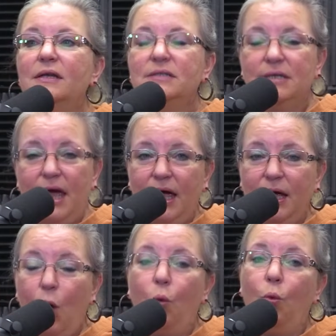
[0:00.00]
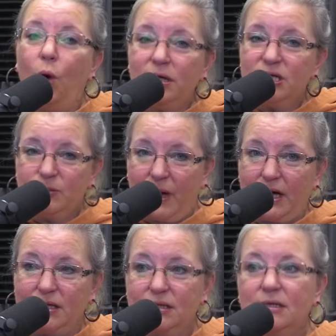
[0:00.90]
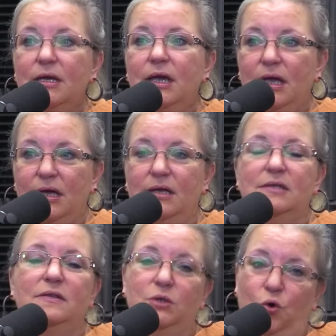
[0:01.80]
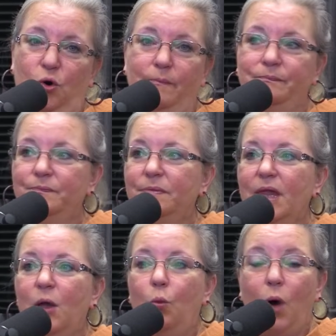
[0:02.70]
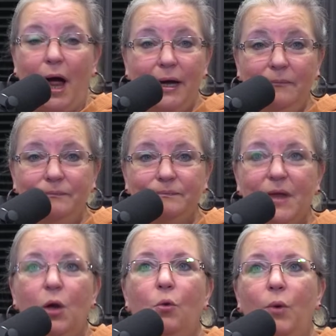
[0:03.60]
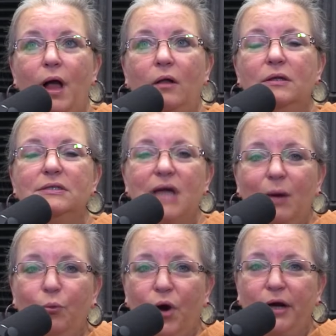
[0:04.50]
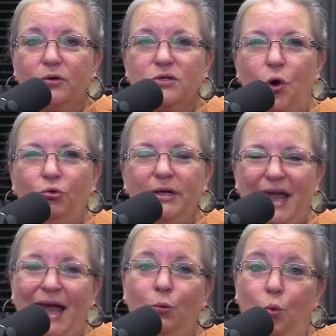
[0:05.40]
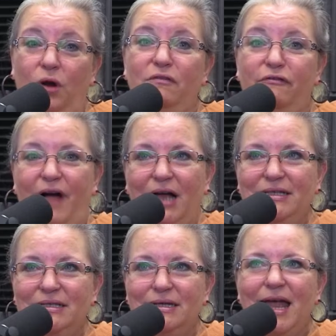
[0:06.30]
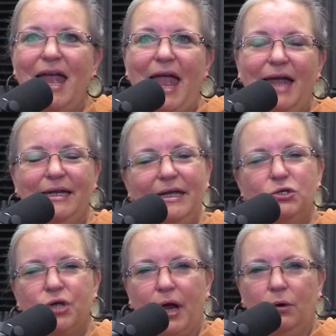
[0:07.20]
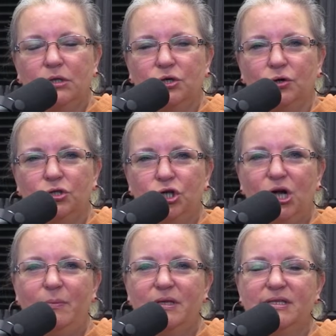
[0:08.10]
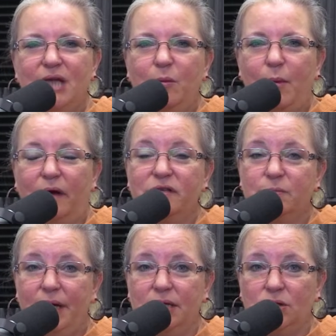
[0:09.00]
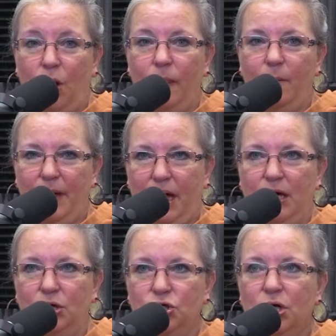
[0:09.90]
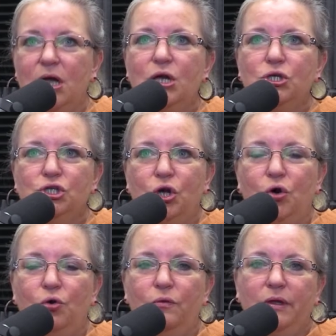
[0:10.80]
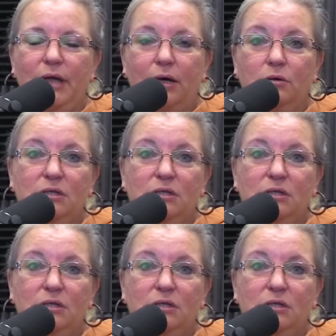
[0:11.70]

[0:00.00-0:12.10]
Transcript: Today, one space is the norm. Why? Well, typewriters only had one font, and each character took up the same amount of space on the page. So the letter